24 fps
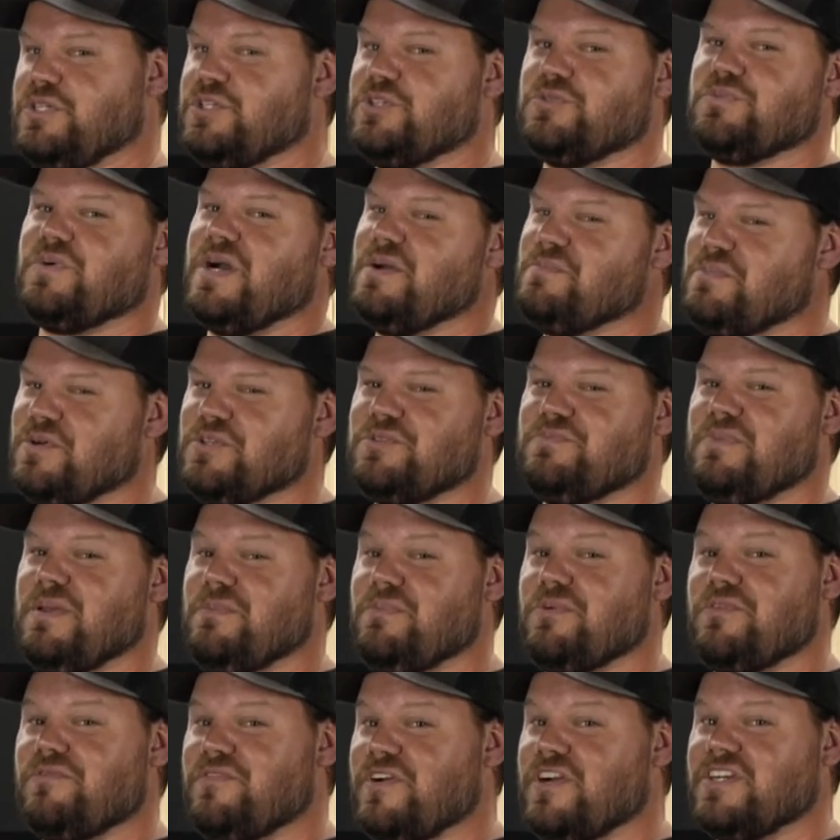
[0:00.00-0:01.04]
is why most
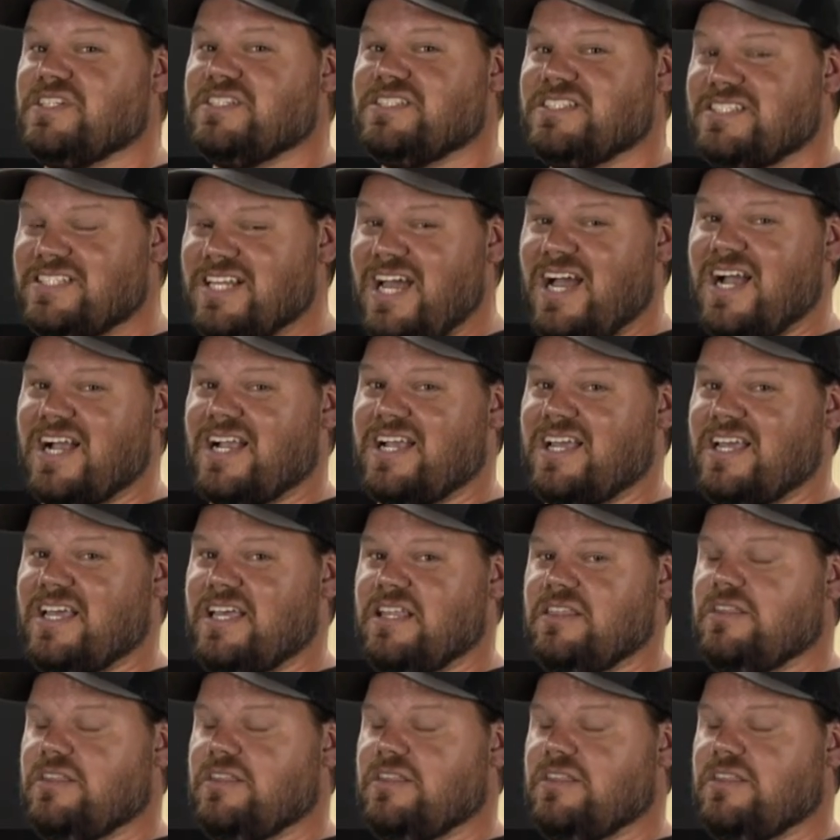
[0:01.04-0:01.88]
people are very stuck.